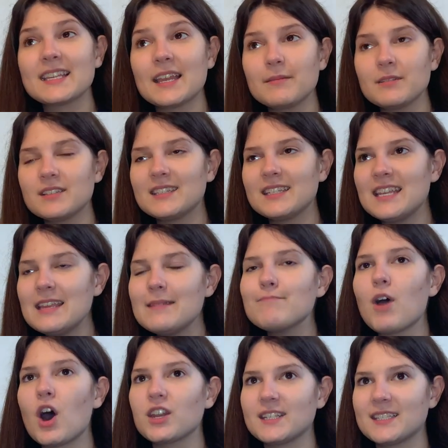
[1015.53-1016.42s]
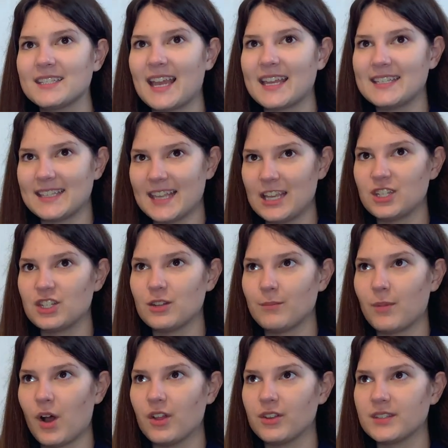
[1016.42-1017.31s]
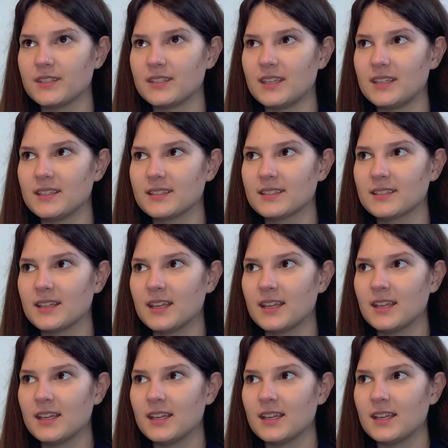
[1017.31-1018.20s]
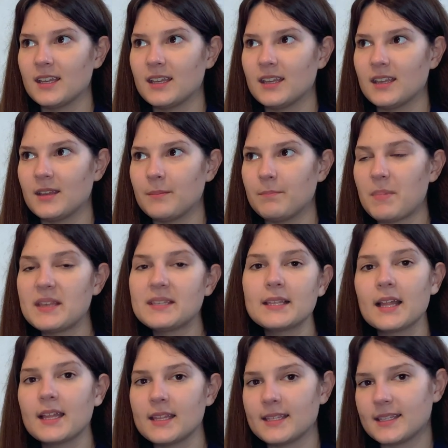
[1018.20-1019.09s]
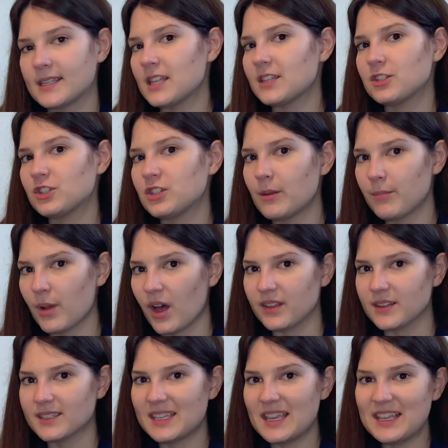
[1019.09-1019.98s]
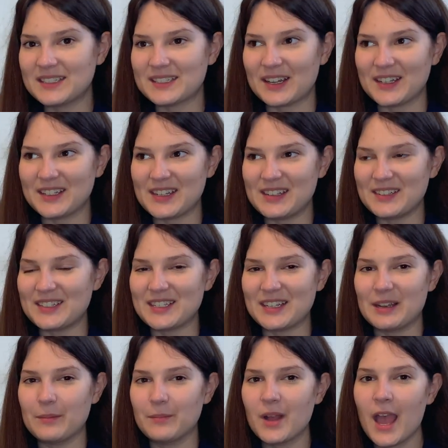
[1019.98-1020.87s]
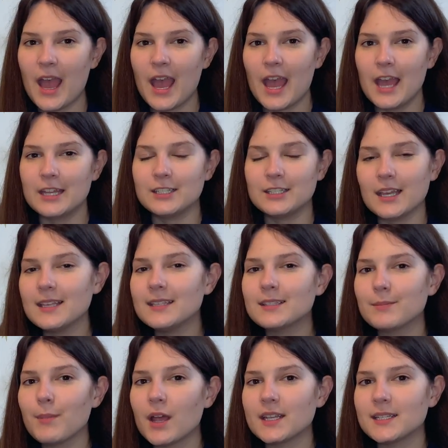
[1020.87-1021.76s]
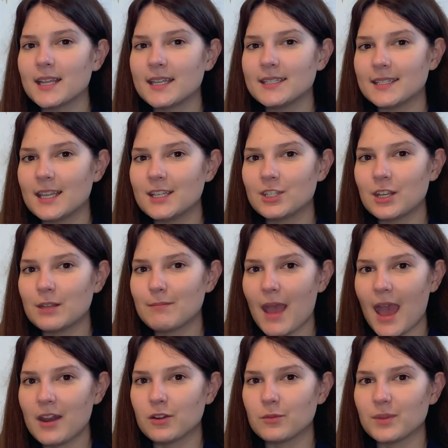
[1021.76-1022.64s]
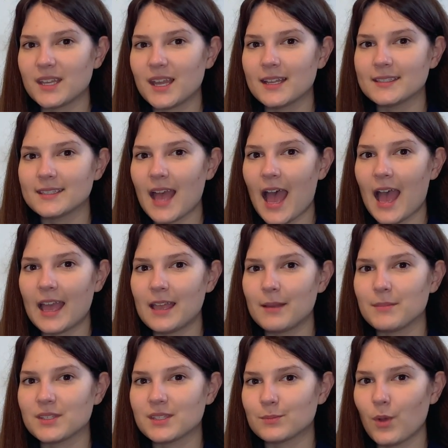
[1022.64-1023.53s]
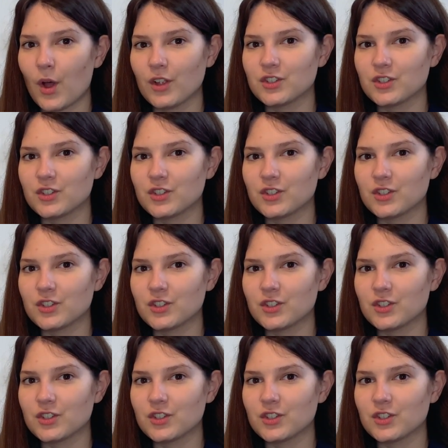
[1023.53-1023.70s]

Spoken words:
demonetization policies. Basically the censorship policies on YouTube. Does monetization matter because I am a small